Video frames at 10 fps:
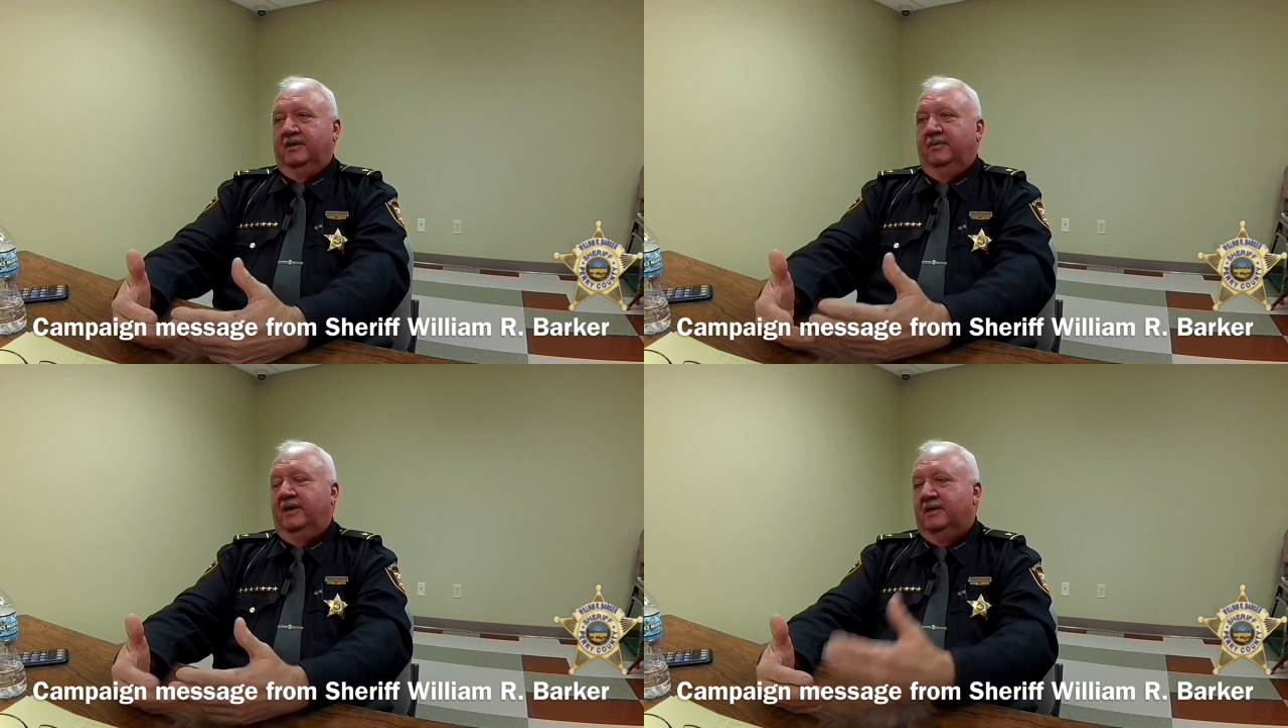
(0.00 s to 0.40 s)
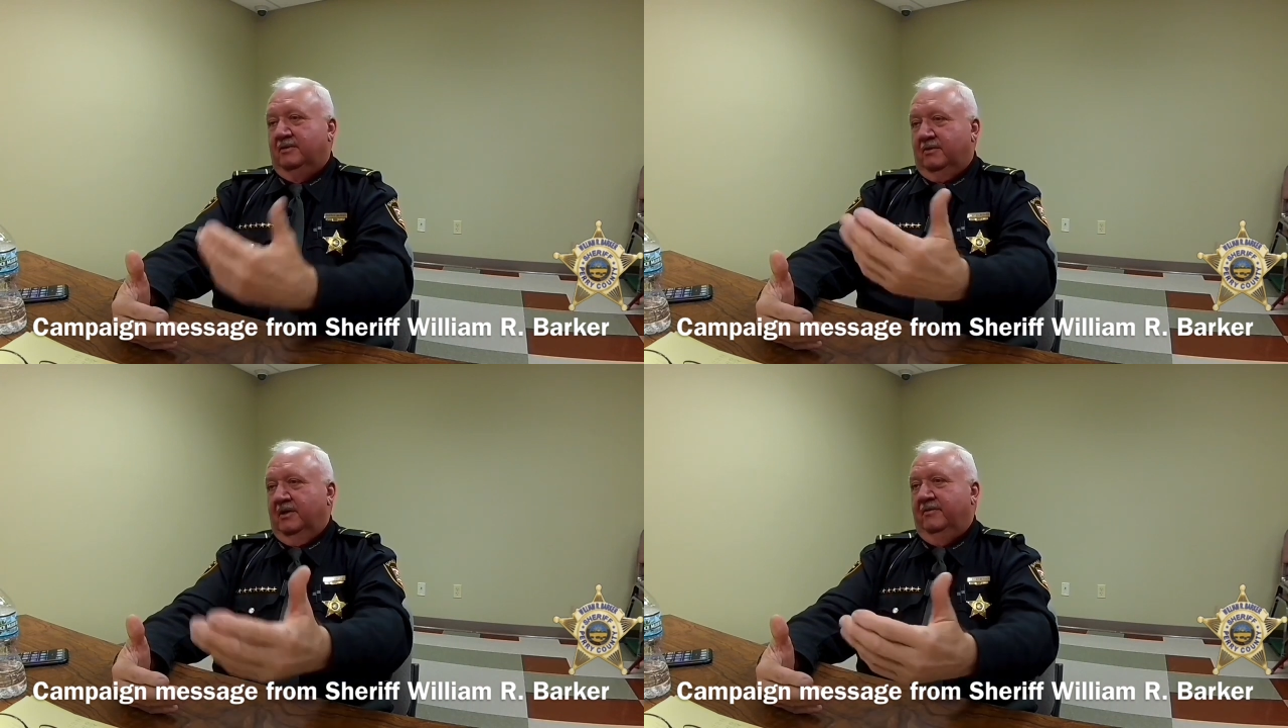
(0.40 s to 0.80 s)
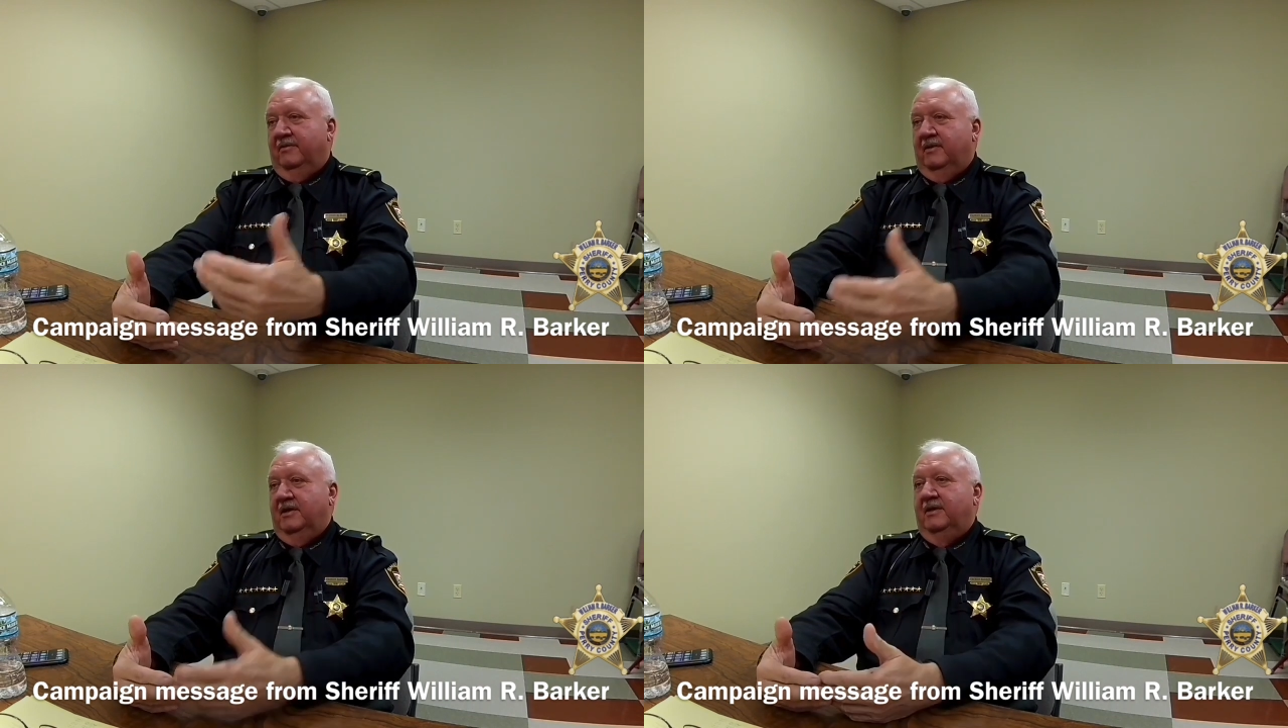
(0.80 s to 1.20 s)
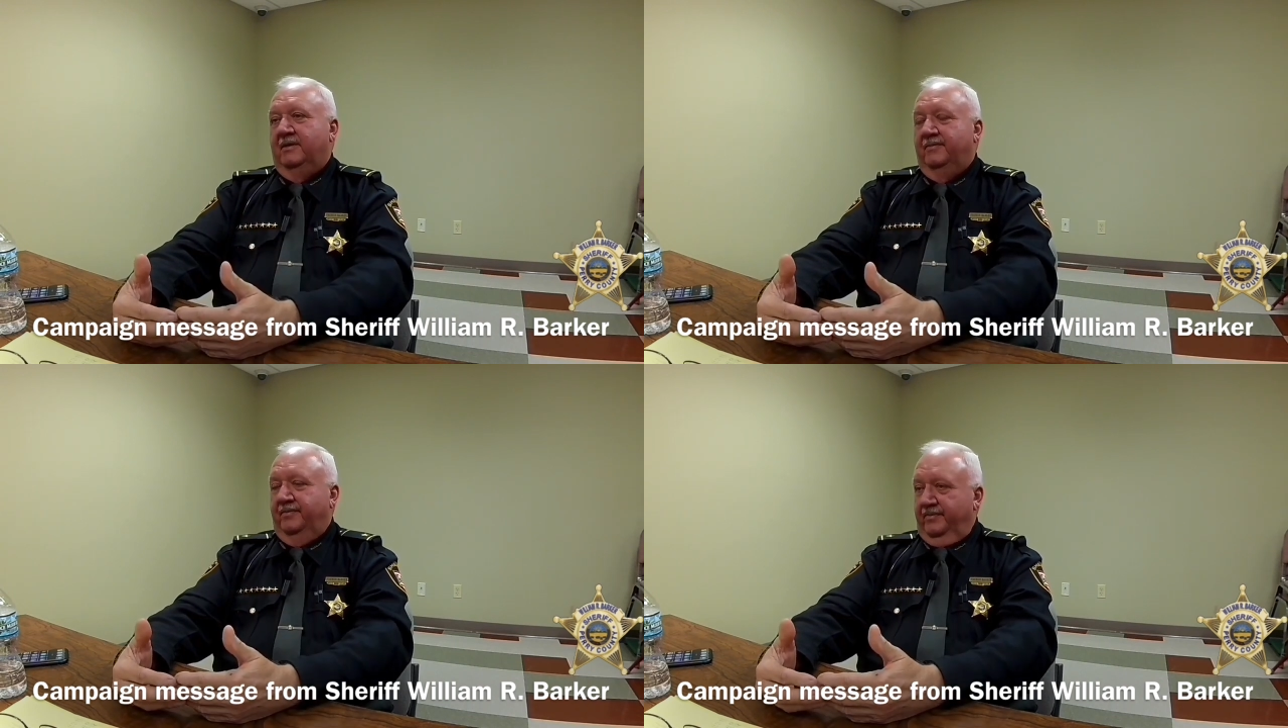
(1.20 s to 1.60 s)
go back and try to find
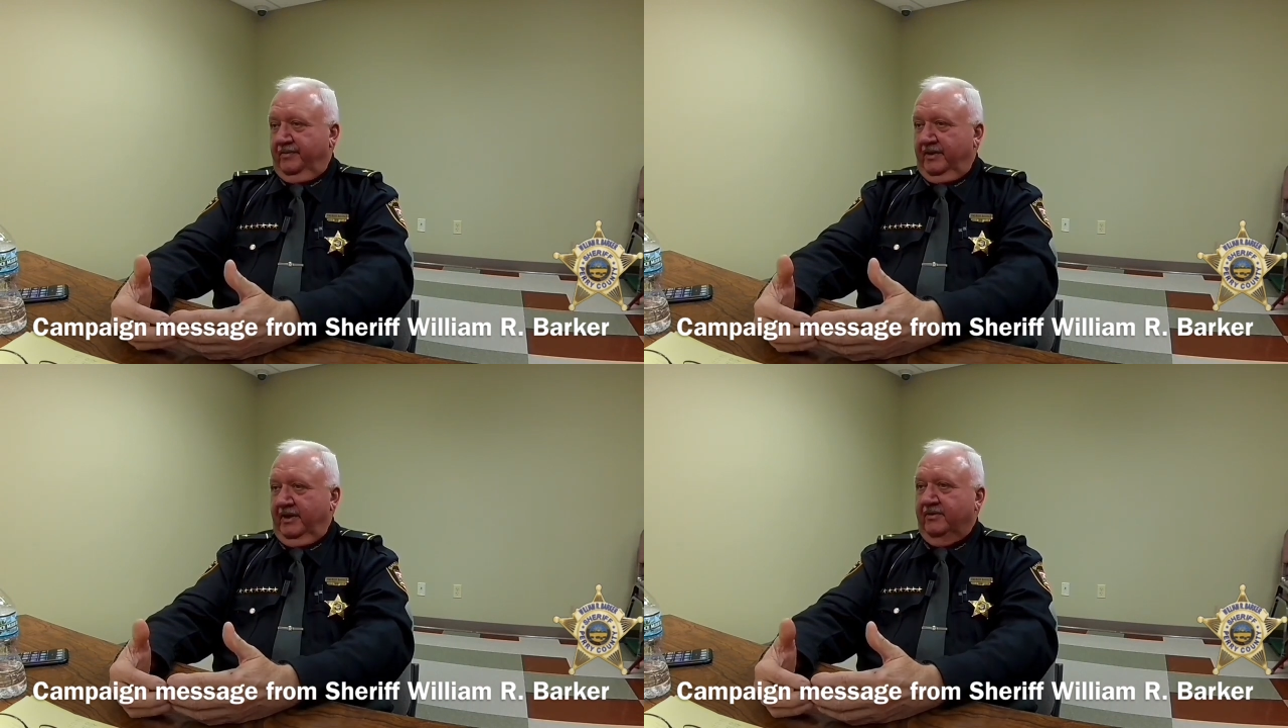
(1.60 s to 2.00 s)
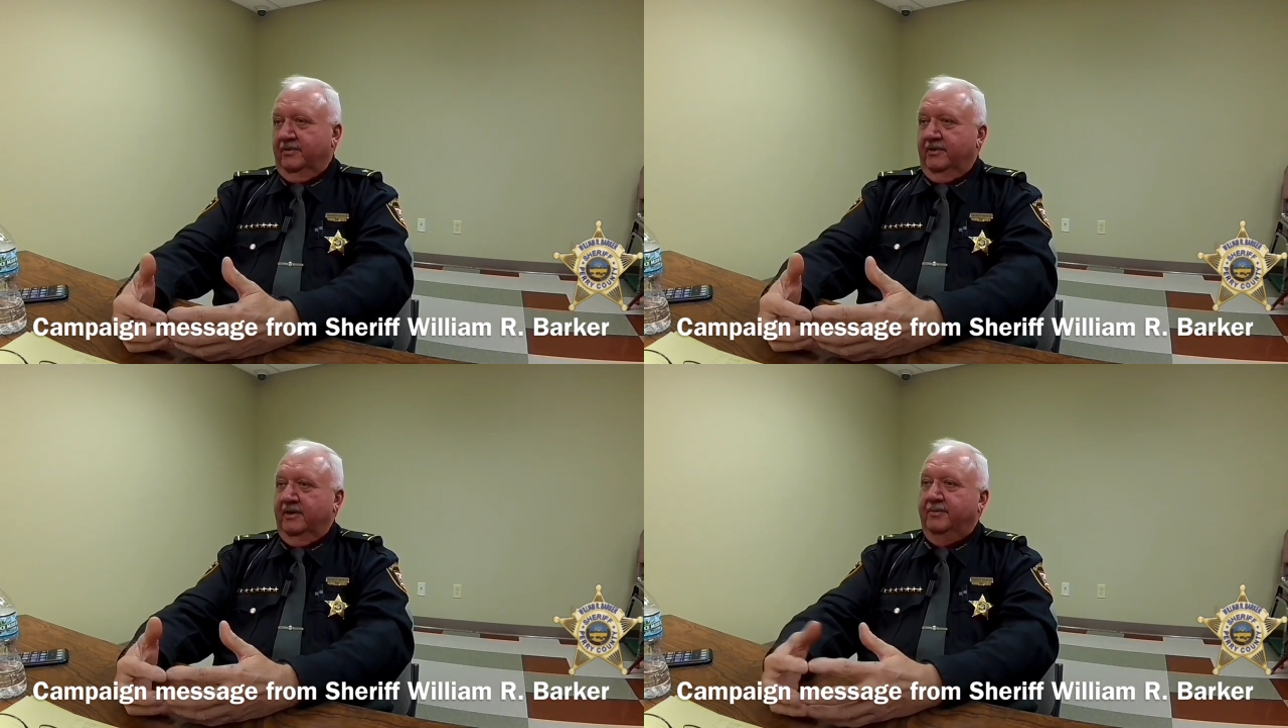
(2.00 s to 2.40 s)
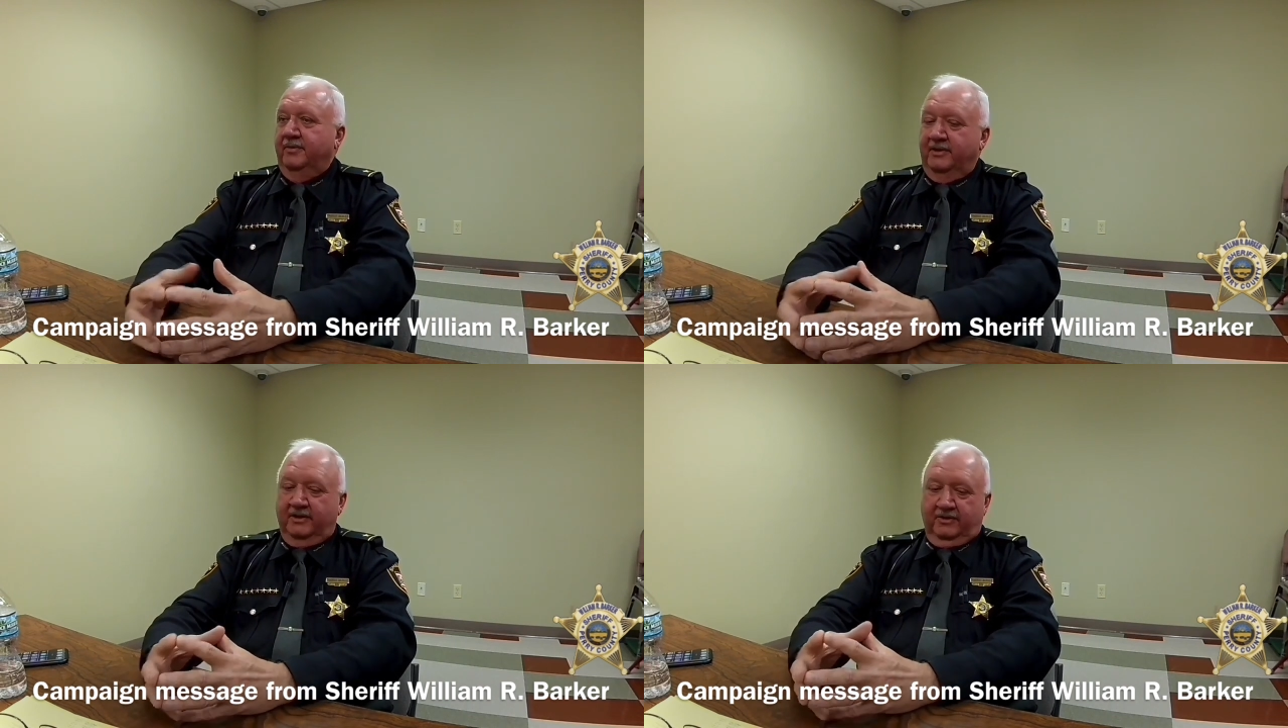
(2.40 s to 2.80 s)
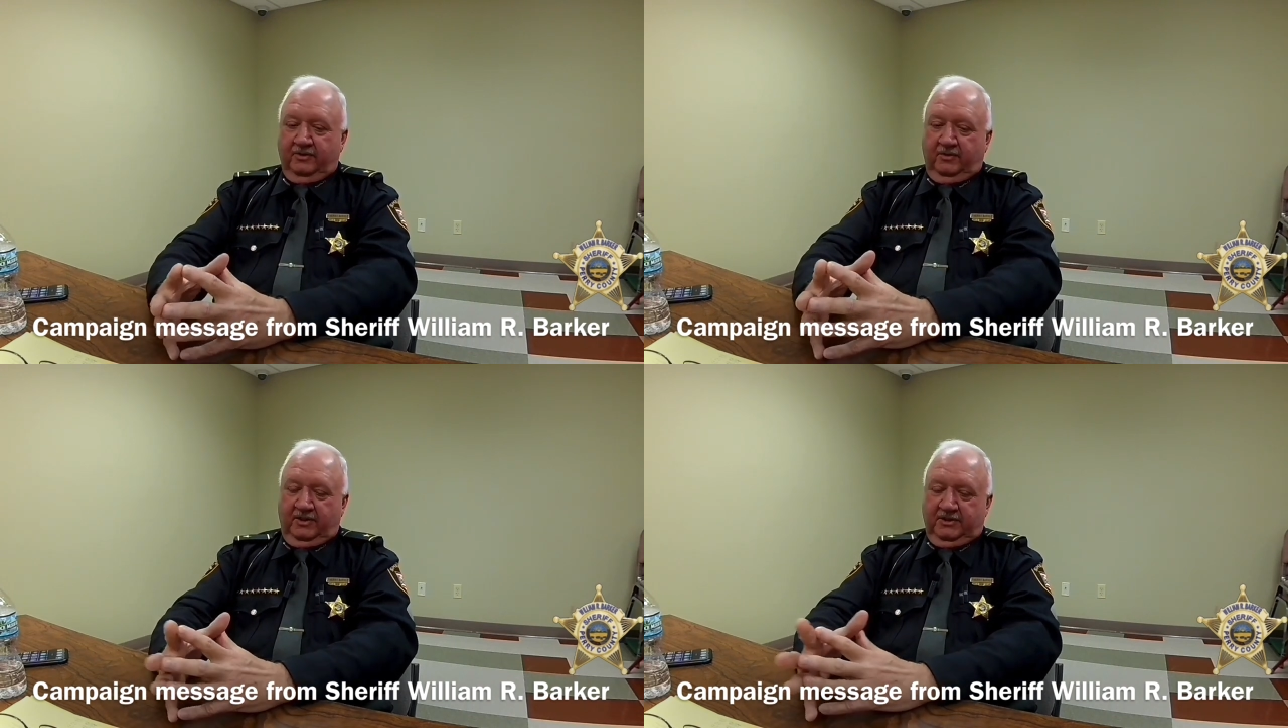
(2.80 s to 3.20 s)
the answer to that particular
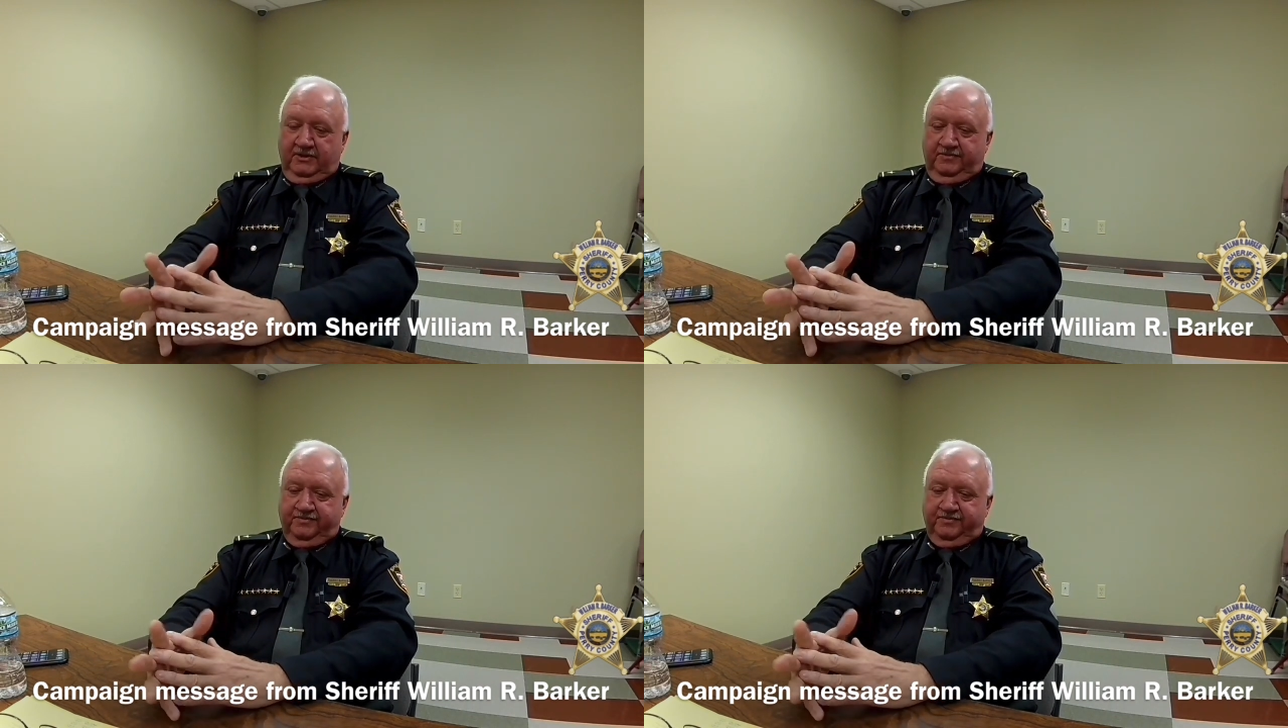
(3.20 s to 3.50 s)
question.